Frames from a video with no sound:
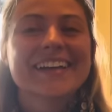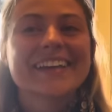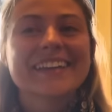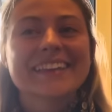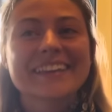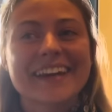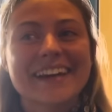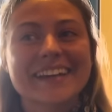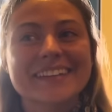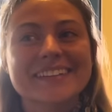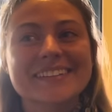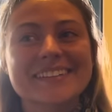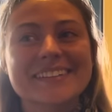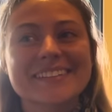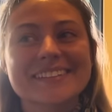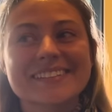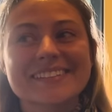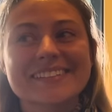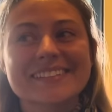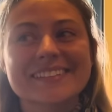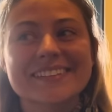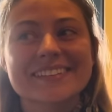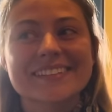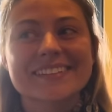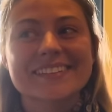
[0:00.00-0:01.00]
that's
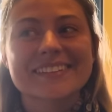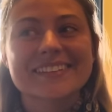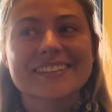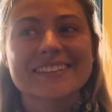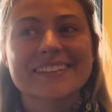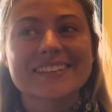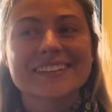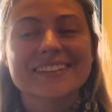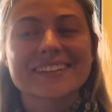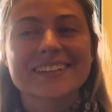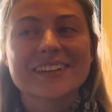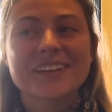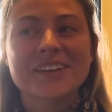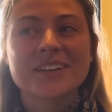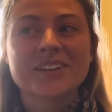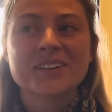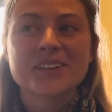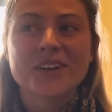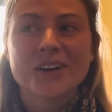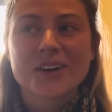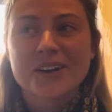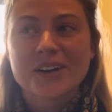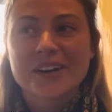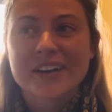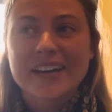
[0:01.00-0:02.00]
a
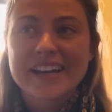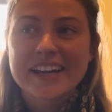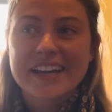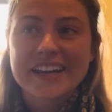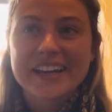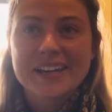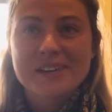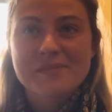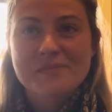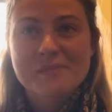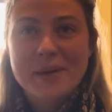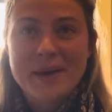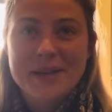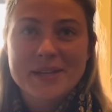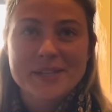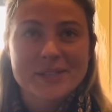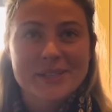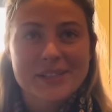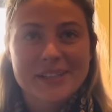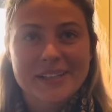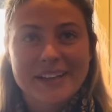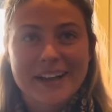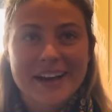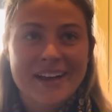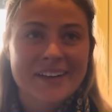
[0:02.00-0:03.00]
learning
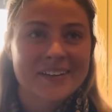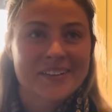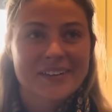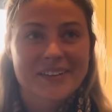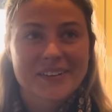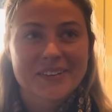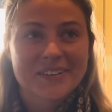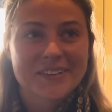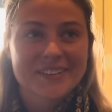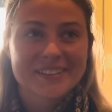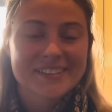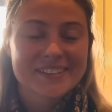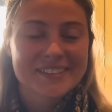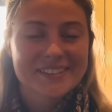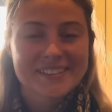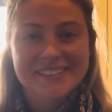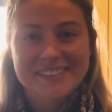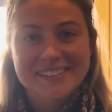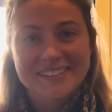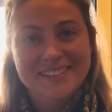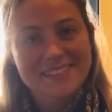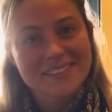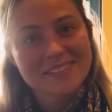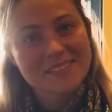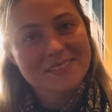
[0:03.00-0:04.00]
patient. I don't know, it
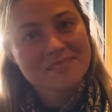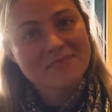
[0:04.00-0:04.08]
just...